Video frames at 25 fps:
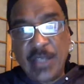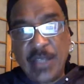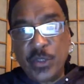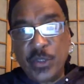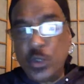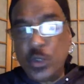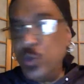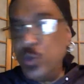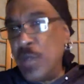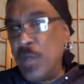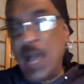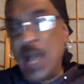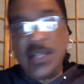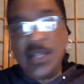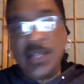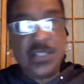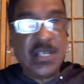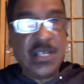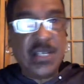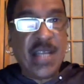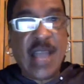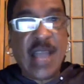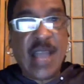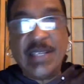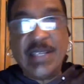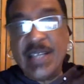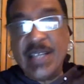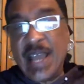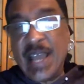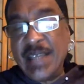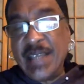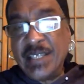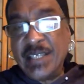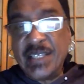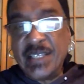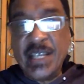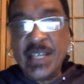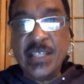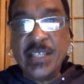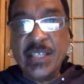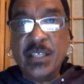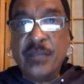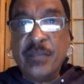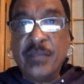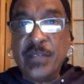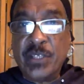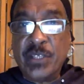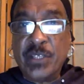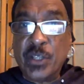$2.99 if it's a